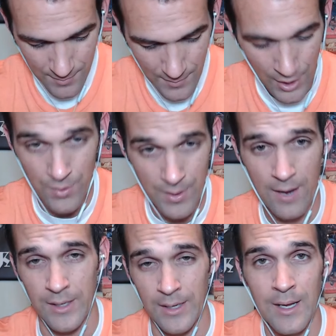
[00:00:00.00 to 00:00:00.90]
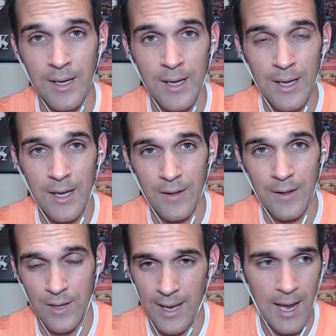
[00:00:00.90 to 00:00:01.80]
and you nailed it. They're
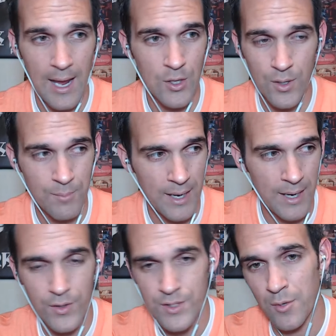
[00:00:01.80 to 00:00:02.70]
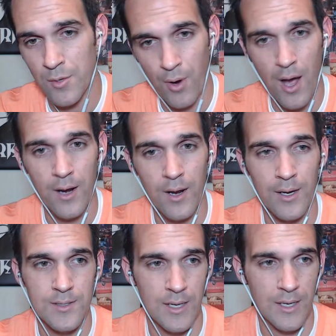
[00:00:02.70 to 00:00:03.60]
like, hey, you could make all these other
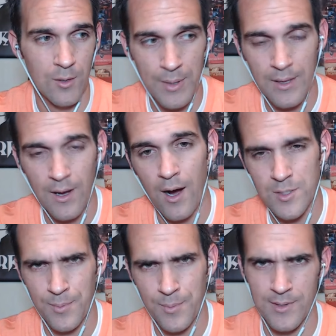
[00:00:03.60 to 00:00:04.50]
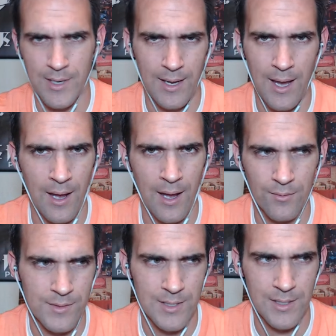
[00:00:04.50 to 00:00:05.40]
products. Like it would be in the hospital. He's like, yeah, I
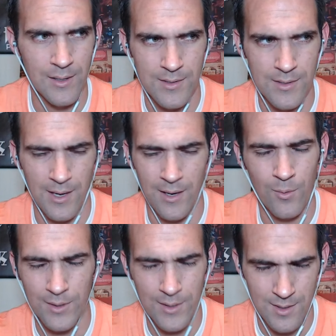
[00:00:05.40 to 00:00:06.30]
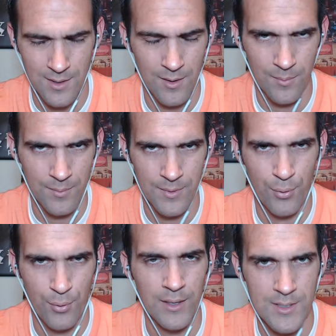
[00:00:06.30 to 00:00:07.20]
don't see this. I don't want this on a
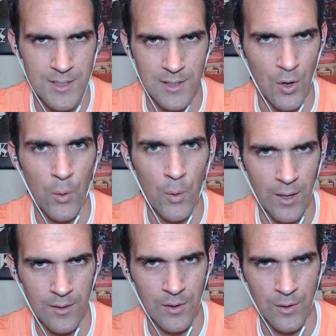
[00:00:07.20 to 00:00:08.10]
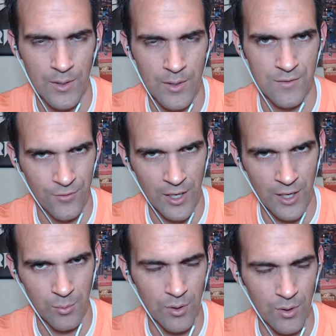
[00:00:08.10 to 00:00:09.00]
pregnancy donut, you know, that's
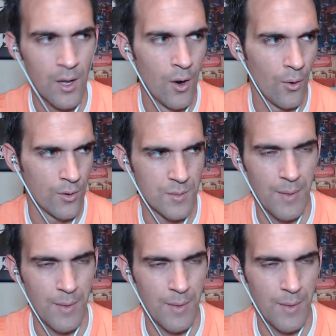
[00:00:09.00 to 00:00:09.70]
inflatable or some